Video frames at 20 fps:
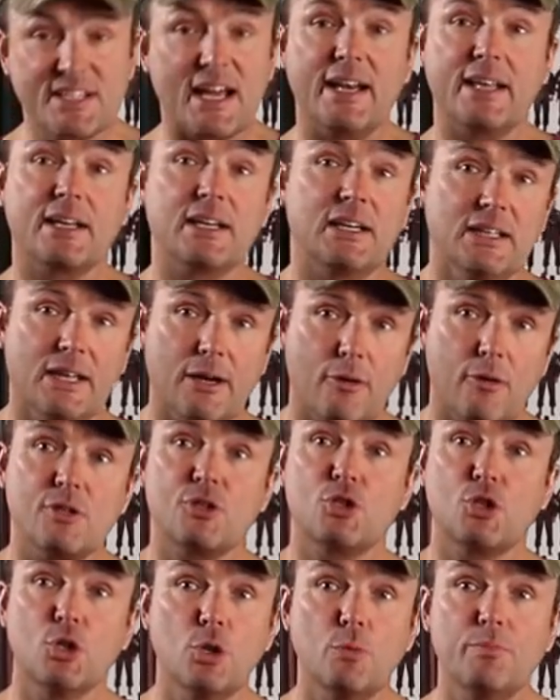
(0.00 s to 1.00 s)
got a clearer
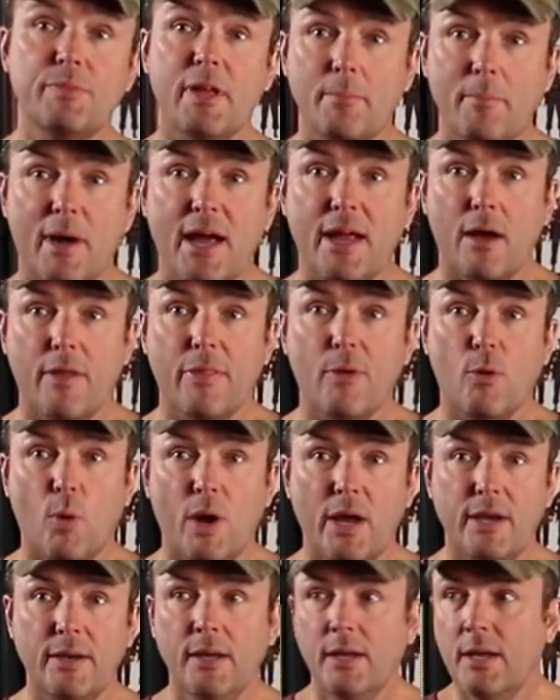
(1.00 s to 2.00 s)
tube than my other
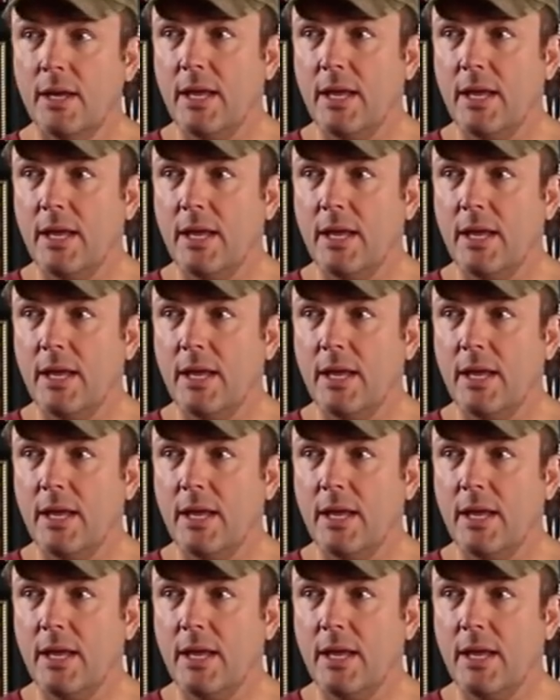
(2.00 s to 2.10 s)
one.